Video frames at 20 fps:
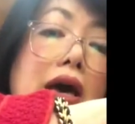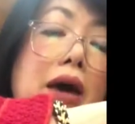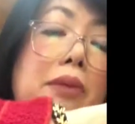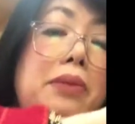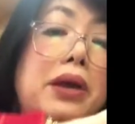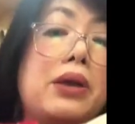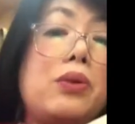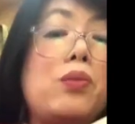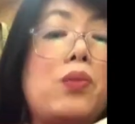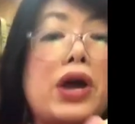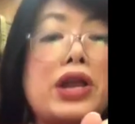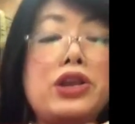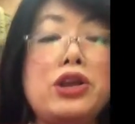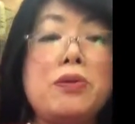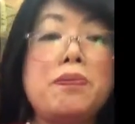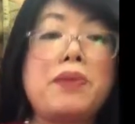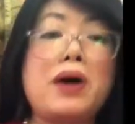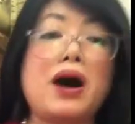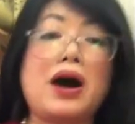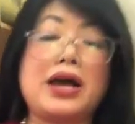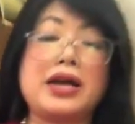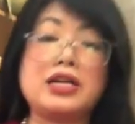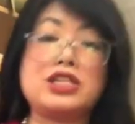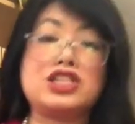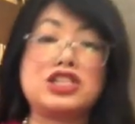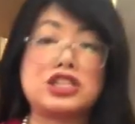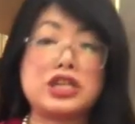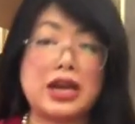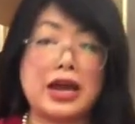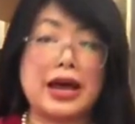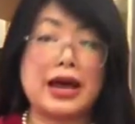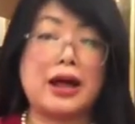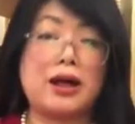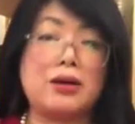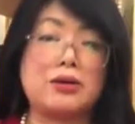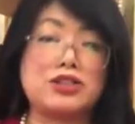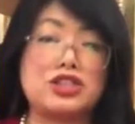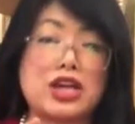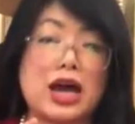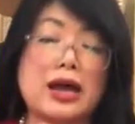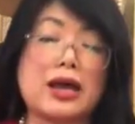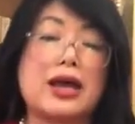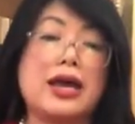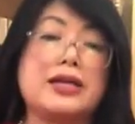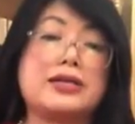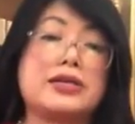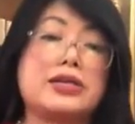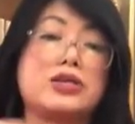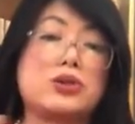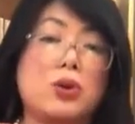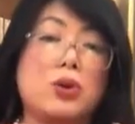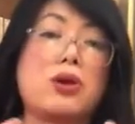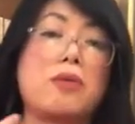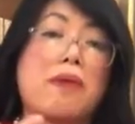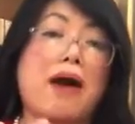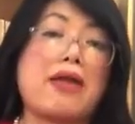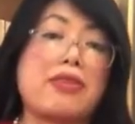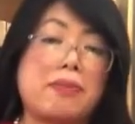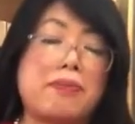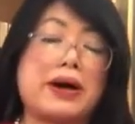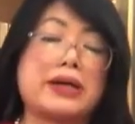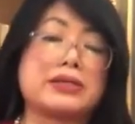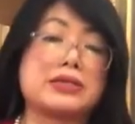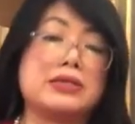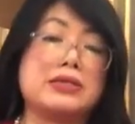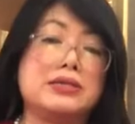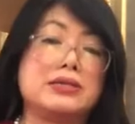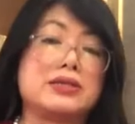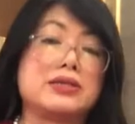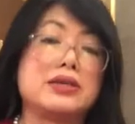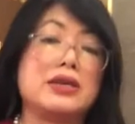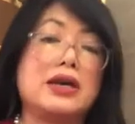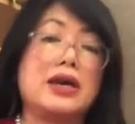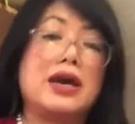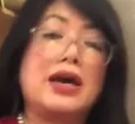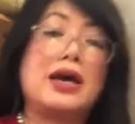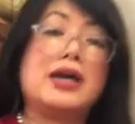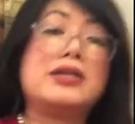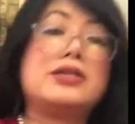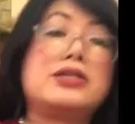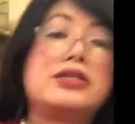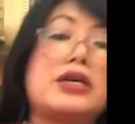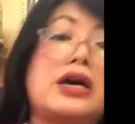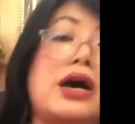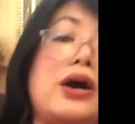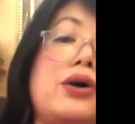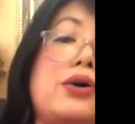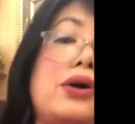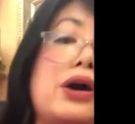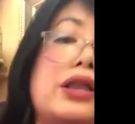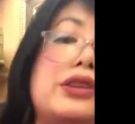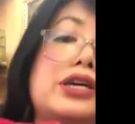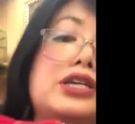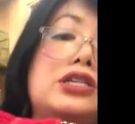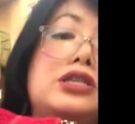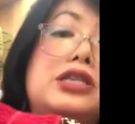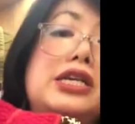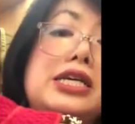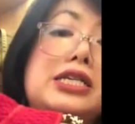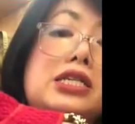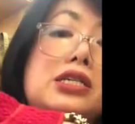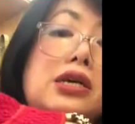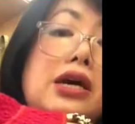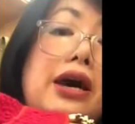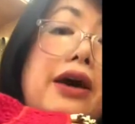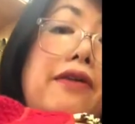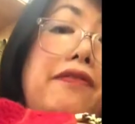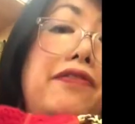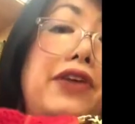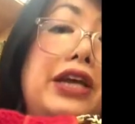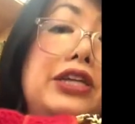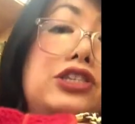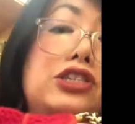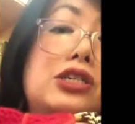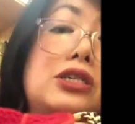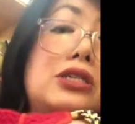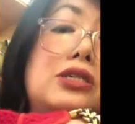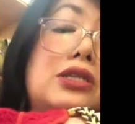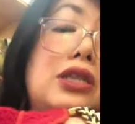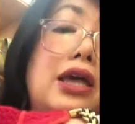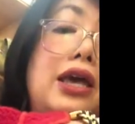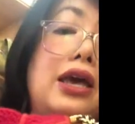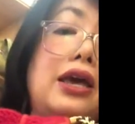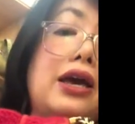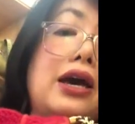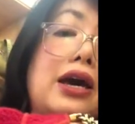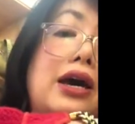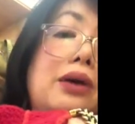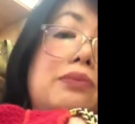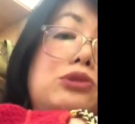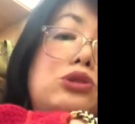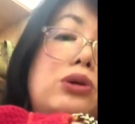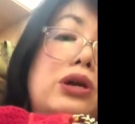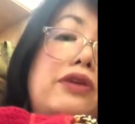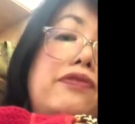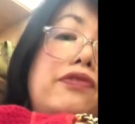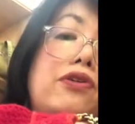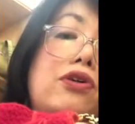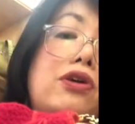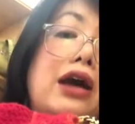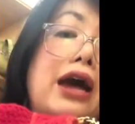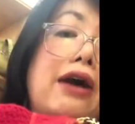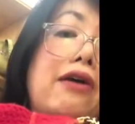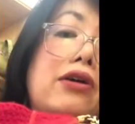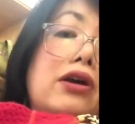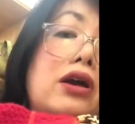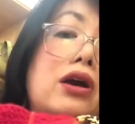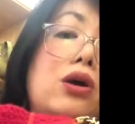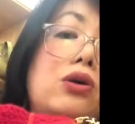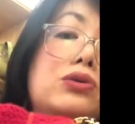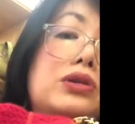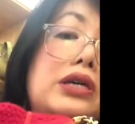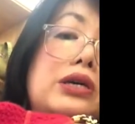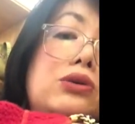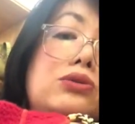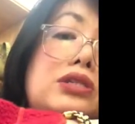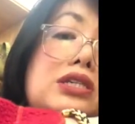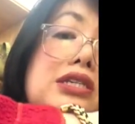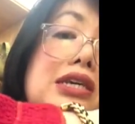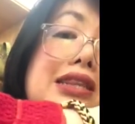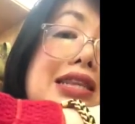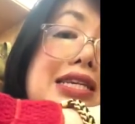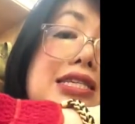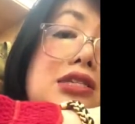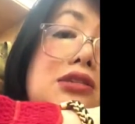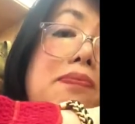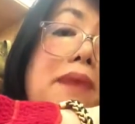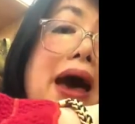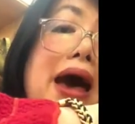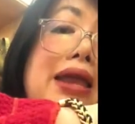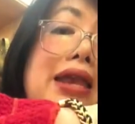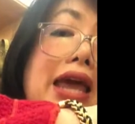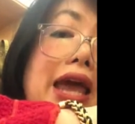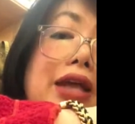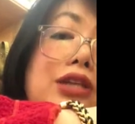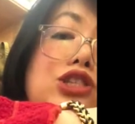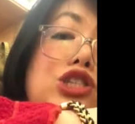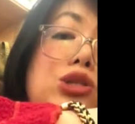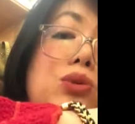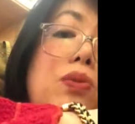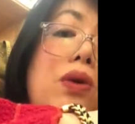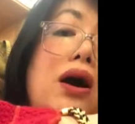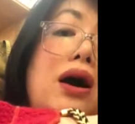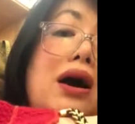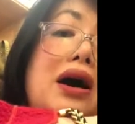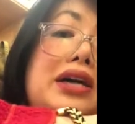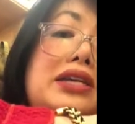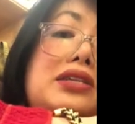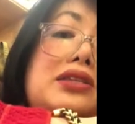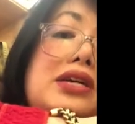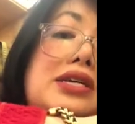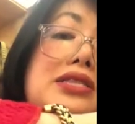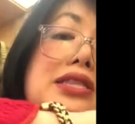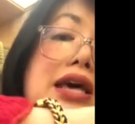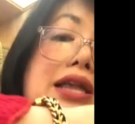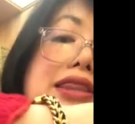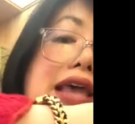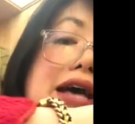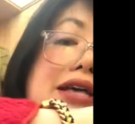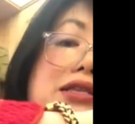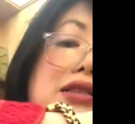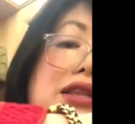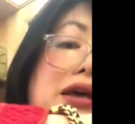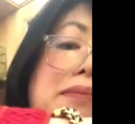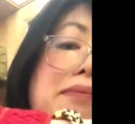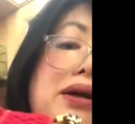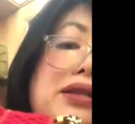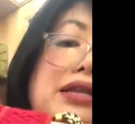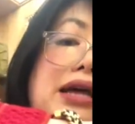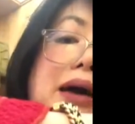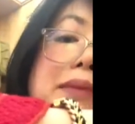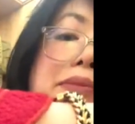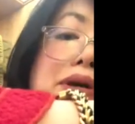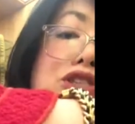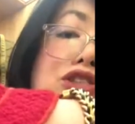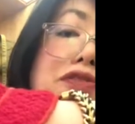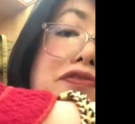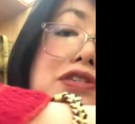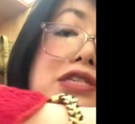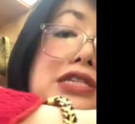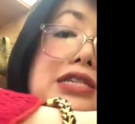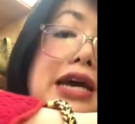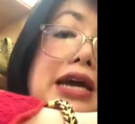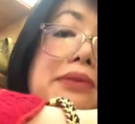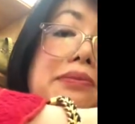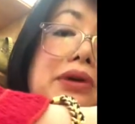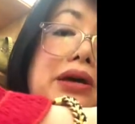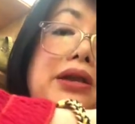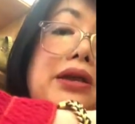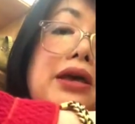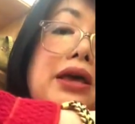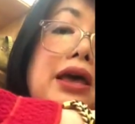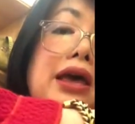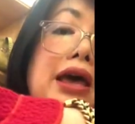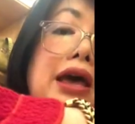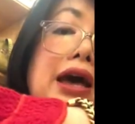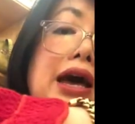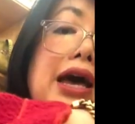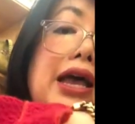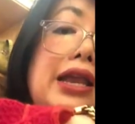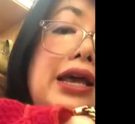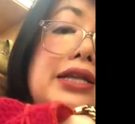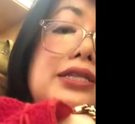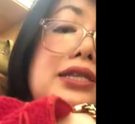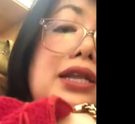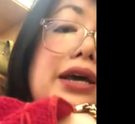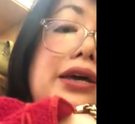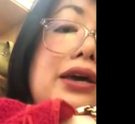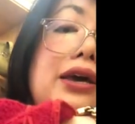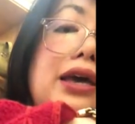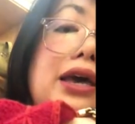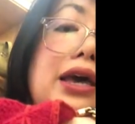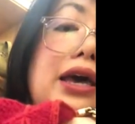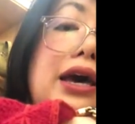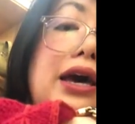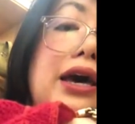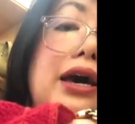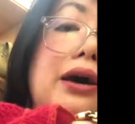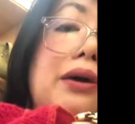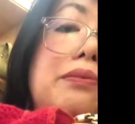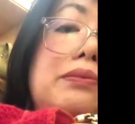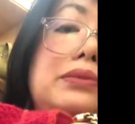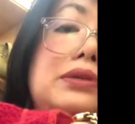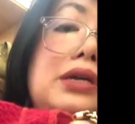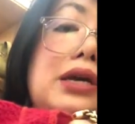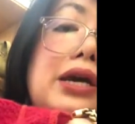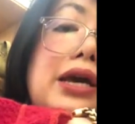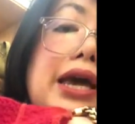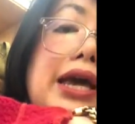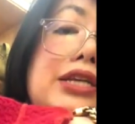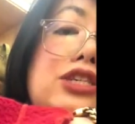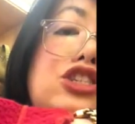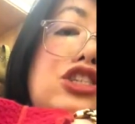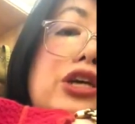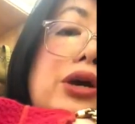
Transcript: I mean, when you buy Chanel jackets, it's all about the buttons. So uh, this features the um, 24 karat gold gilded, and this is about an inch wide. They're, they're, they're that much of a statement, and it like um, it's